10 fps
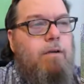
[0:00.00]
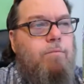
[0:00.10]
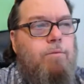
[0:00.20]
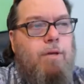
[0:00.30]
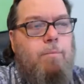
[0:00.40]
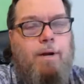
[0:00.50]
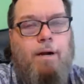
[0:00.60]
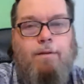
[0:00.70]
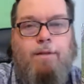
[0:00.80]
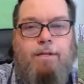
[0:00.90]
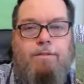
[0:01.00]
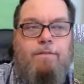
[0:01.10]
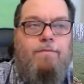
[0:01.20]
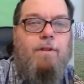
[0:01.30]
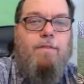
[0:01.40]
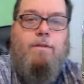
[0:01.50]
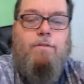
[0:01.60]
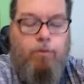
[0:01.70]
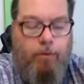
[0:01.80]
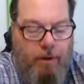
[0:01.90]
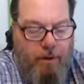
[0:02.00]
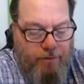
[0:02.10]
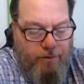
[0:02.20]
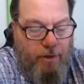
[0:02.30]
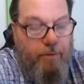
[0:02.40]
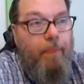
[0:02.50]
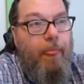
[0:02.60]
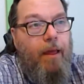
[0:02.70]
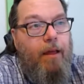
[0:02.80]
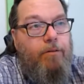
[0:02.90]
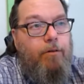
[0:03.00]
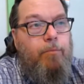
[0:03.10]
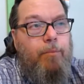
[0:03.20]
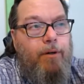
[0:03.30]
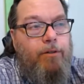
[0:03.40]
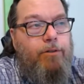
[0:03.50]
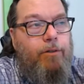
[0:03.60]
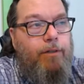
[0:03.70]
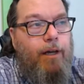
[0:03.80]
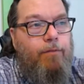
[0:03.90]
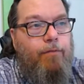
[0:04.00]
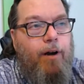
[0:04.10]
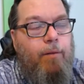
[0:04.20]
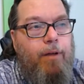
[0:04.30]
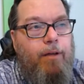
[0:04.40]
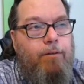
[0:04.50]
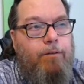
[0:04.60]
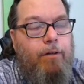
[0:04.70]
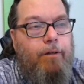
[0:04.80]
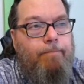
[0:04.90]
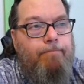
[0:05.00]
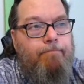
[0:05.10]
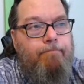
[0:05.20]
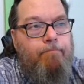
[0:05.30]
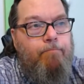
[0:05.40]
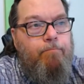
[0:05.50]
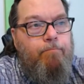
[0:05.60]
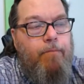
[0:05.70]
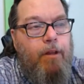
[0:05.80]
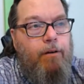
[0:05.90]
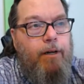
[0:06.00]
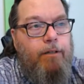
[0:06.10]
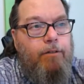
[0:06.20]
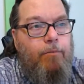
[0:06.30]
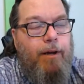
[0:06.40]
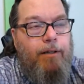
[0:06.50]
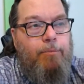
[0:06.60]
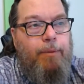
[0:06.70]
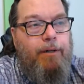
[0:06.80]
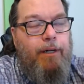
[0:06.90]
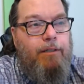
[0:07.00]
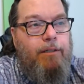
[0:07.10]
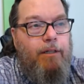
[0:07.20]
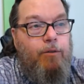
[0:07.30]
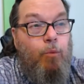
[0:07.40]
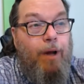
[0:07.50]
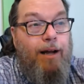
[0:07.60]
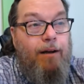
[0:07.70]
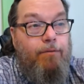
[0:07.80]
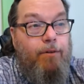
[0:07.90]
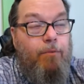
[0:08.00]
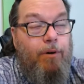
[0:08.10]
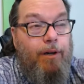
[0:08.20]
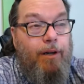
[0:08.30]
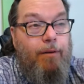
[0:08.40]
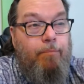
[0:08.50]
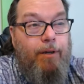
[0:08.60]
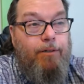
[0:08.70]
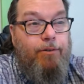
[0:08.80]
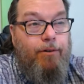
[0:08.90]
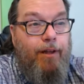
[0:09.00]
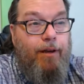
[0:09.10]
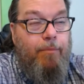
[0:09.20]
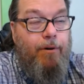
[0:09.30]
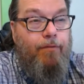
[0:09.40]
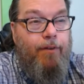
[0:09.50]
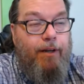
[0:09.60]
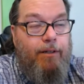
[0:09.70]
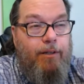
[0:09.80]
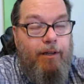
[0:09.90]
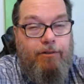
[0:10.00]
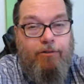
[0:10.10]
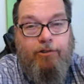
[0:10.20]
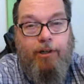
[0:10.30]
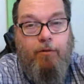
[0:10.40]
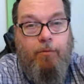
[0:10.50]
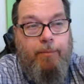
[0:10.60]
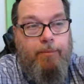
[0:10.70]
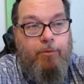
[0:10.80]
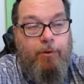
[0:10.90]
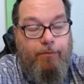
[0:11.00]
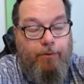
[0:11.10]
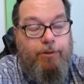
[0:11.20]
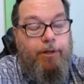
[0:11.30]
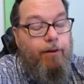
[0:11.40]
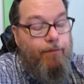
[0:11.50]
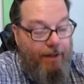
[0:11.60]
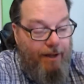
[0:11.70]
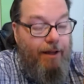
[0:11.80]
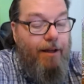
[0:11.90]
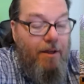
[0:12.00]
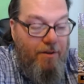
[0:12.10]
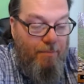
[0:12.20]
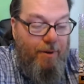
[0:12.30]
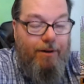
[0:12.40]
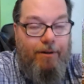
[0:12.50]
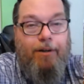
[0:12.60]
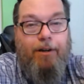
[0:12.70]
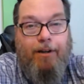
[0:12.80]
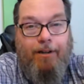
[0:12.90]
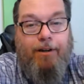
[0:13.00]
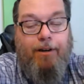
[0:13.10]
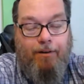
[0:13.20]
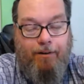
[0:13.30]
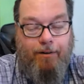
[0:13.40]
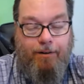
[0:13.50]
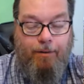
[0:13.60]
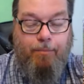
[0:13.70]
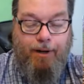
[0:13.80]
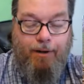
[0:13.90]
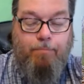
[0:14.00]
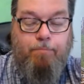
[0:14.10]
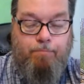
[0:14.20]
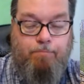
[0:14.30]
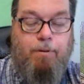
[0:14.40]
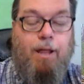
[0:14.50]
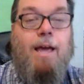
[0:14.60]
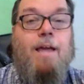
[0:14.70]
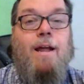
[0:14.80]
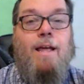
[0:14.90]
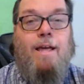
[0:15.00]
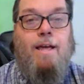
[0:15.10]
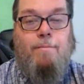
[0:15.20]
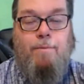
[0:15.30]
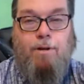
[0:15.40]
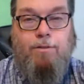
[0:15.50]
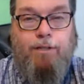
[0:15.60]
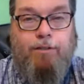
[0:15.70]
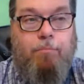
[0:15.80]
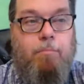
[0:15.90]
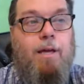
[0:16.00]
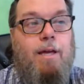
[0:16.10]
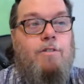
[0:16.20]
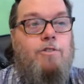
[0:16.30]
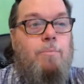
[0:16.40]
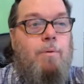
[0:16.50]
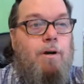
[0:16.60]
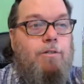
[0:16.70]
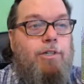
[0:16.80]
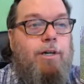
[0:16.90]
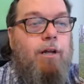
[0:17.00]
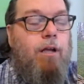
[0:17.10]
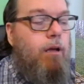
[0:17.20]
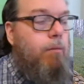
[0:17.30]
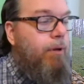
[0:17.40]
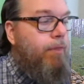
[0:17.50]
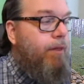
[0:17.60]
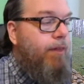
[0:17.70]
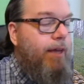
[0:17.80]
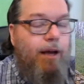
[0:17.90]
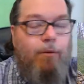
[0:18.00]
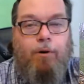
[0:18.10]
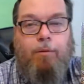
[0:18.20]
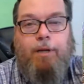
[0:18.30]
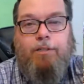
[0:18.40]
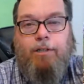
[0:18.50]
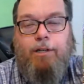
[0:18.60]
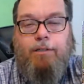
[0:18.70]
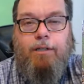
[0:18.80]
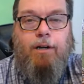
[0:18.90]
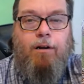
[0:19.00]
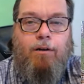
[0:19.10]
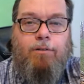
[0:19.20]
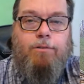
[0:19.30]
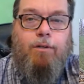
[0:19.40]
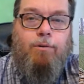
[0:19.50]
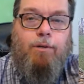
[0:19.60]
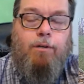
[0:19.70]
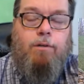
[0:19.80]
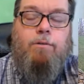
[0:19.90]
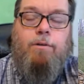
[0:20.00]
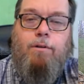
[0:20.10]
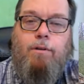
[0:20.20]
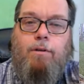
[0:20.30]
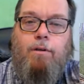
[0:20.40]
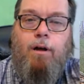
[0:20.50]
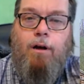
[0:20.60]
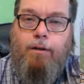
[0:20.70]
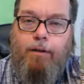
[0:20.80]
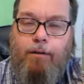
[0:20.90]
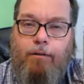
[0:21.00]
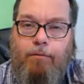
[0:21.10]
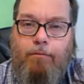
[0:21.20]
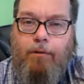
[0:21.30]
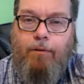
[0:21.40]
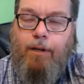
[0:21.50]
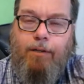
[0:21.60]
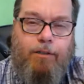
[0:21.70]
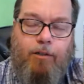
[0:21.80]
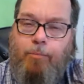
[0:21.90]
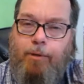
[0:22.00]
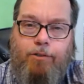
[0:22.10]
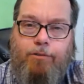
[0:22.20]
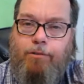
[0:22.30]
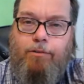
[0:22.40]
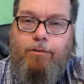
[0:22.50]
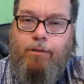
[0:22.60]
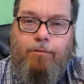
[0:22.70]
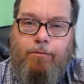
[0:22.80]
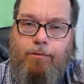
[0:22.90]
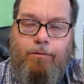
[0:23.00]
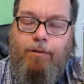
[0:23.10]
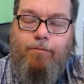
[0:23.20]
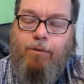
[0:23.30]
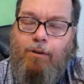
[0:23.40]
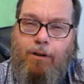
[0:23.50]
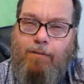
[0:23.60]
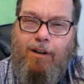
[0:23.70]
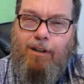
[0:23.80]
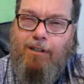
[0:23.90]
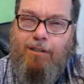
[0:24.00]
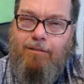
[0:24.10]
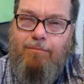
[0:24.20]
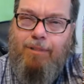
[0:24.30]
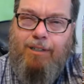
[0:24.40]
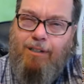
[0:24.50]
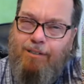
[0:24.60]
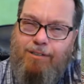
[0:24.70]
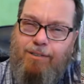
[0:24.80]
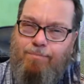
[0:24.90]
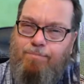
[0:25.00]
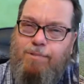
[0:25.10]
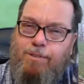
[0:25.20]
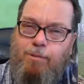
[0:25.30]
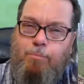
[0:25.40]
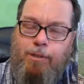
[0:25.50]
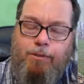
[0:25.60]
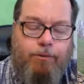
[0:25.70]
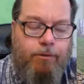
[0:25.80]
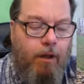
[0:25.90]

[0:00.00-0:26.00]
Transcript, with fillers: We'll keep an eye on that, see if anything's going on. So, so the bird's just out of frame that you saw. All right, so my experience is, wow, you want to get a picture of that bird feeding station, share it with people twenty-four seven, you better, you know, you better plan ahead, because that's a major project. But the thing I want to mention is it also included audio. Okay, still pictures don't give you a lot of audio because they're still pictures.